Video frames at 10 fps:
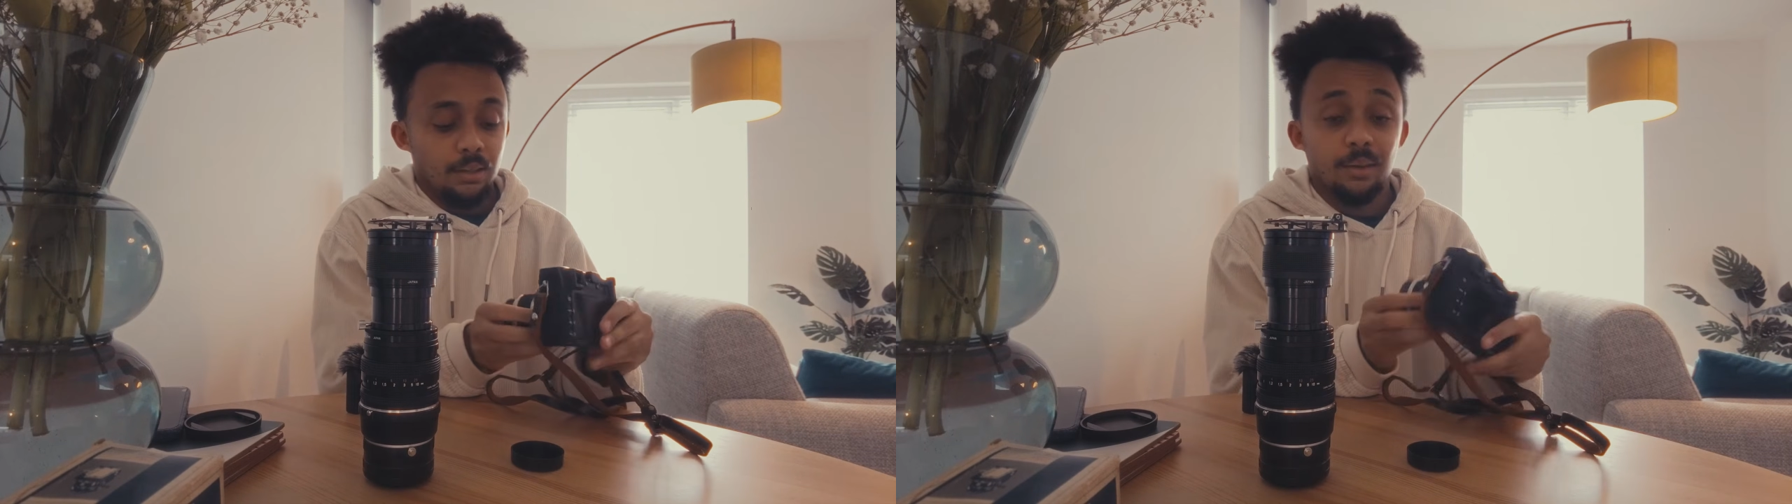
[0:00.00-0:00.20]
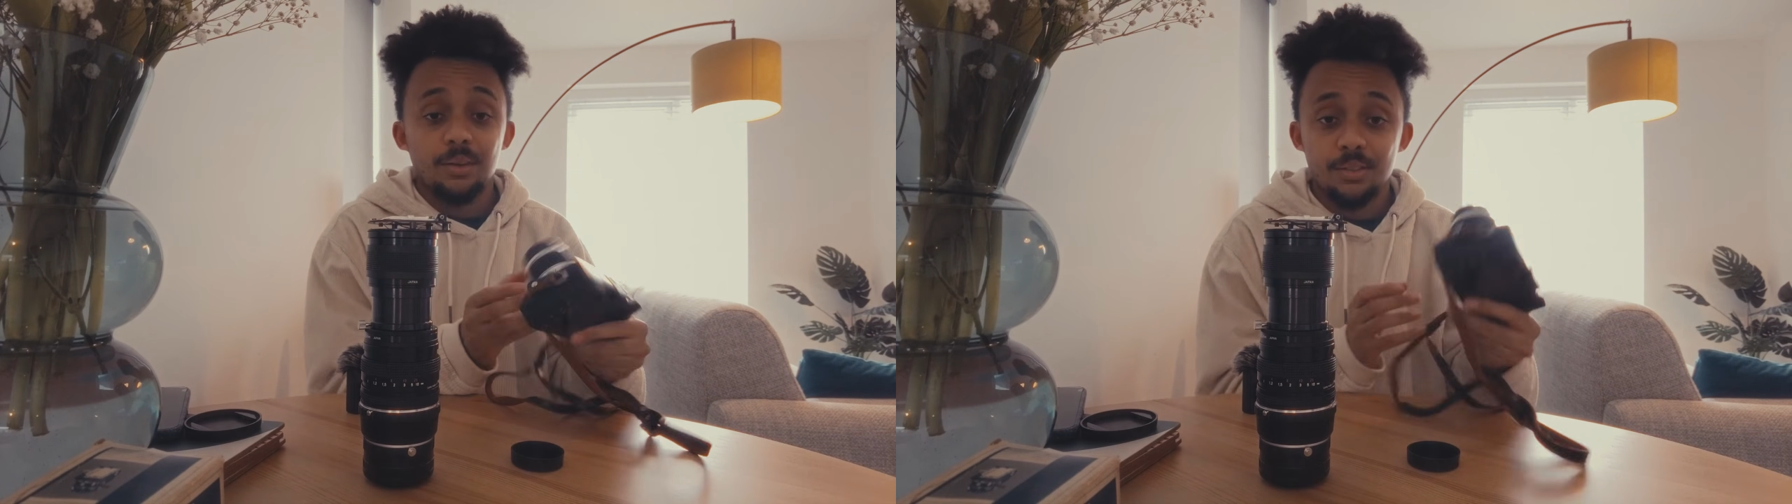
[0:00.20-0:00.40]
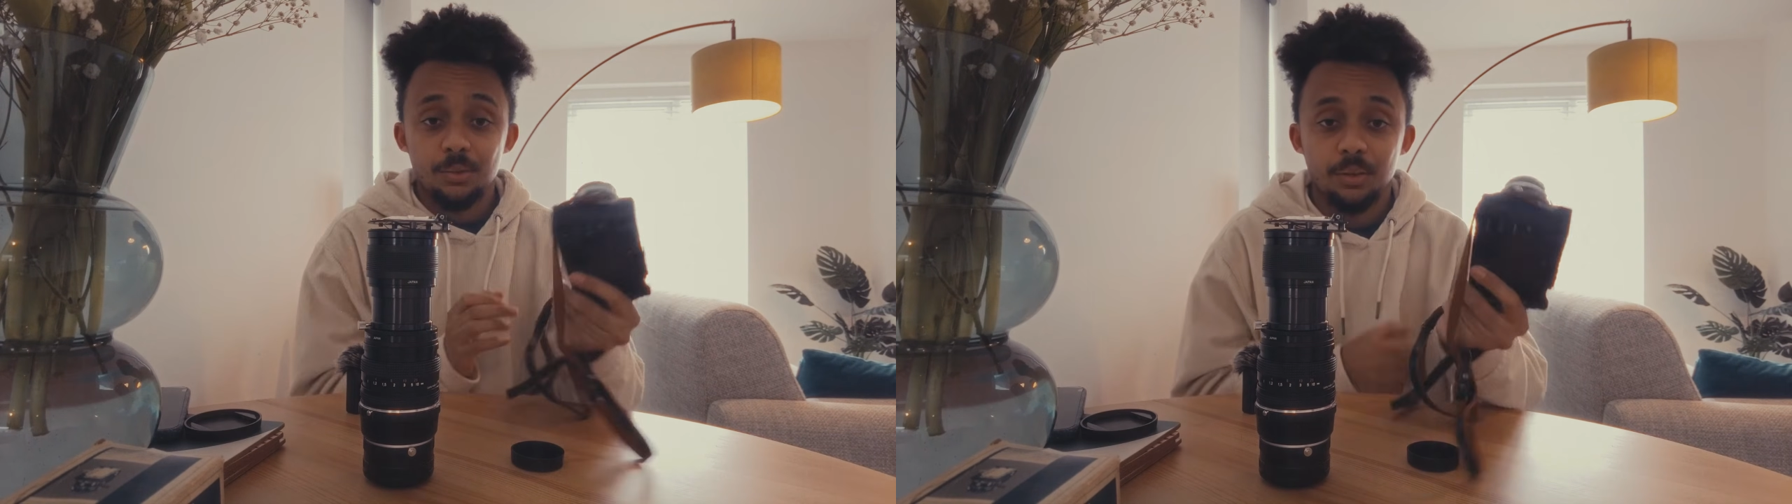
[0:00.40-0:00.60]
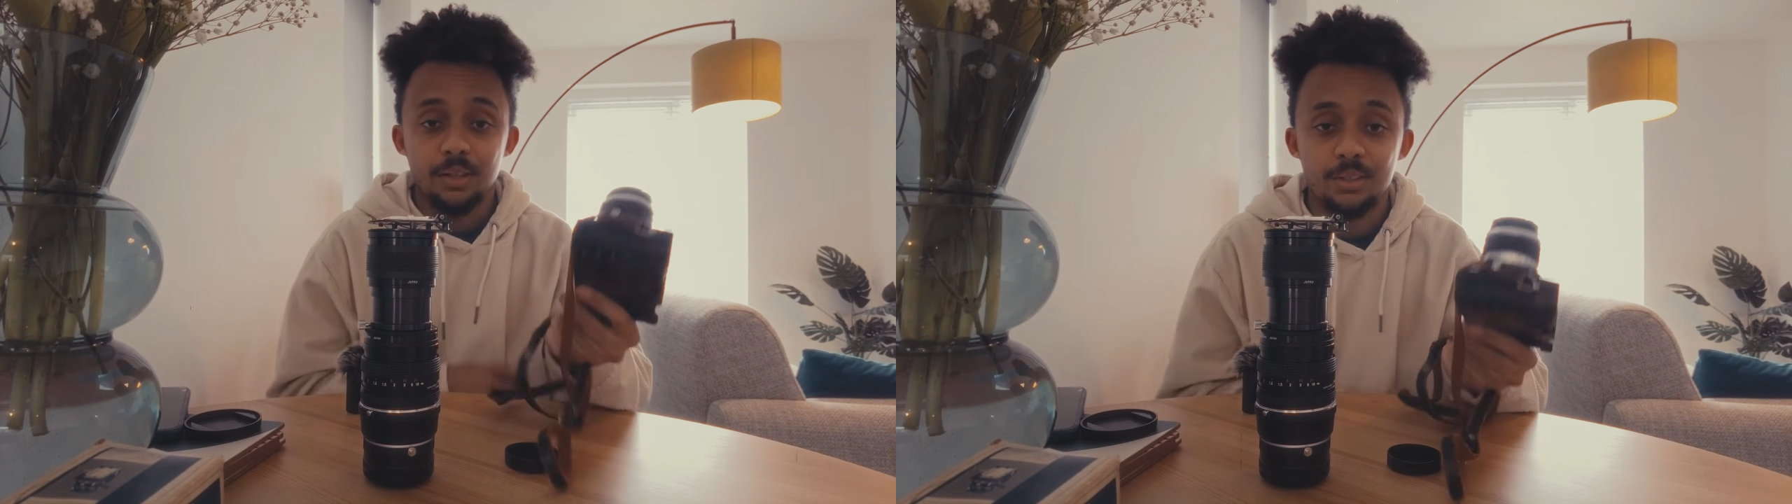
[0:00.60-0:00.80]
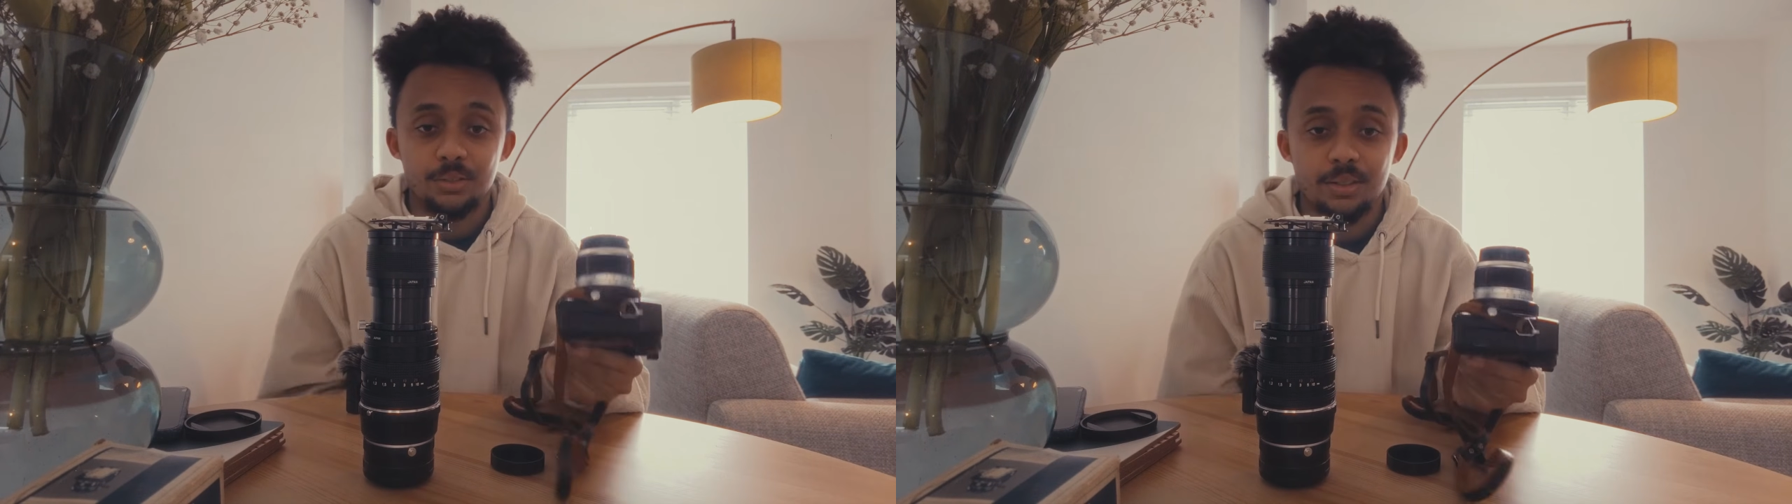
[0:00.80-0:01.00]
Now this is quite
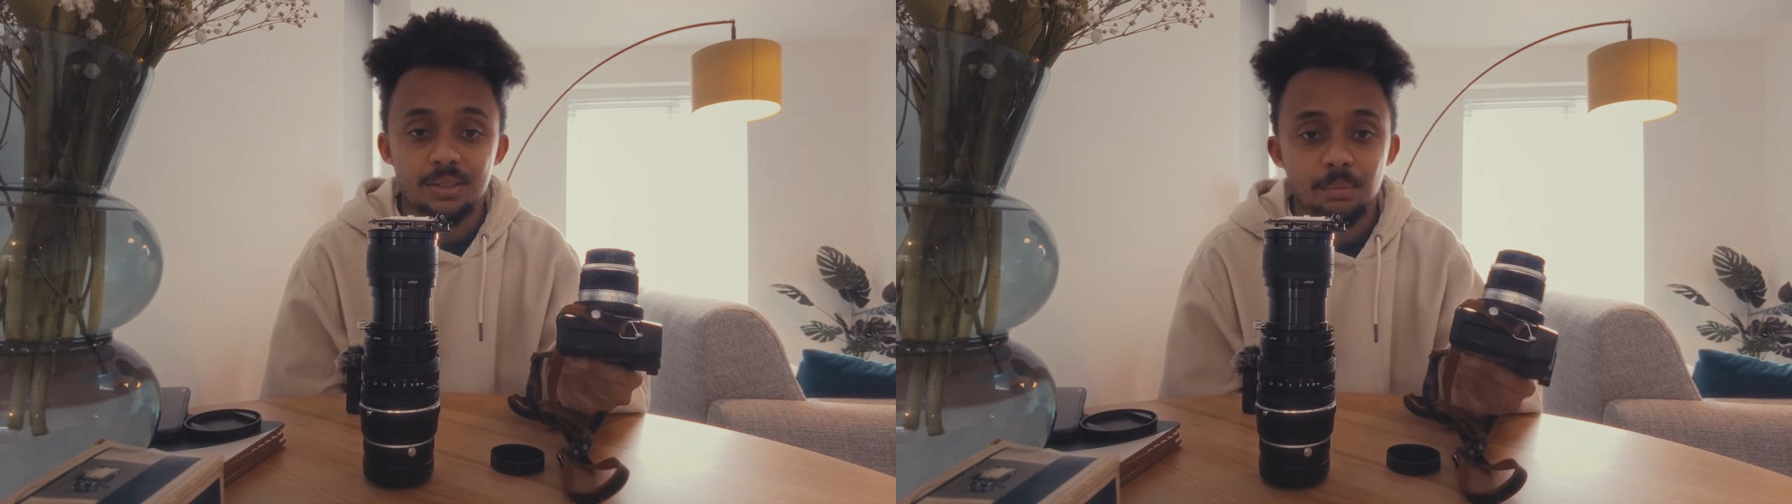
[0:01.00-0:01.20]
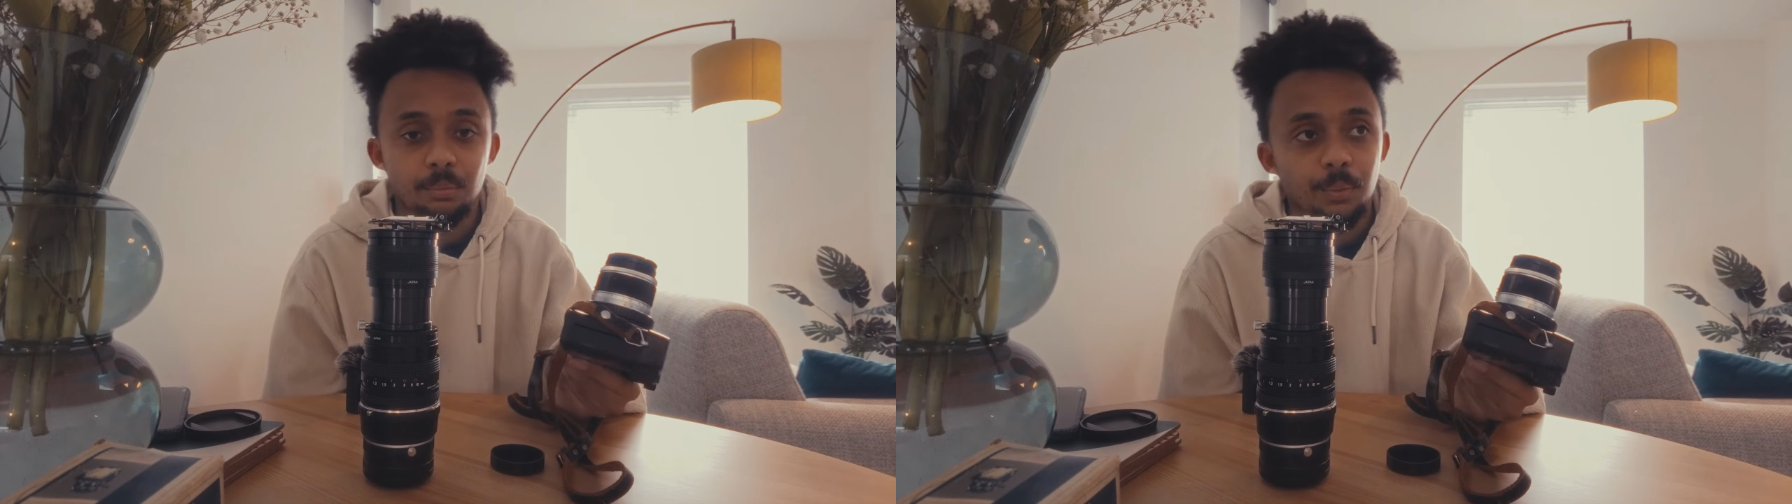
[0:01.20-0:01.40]
interesting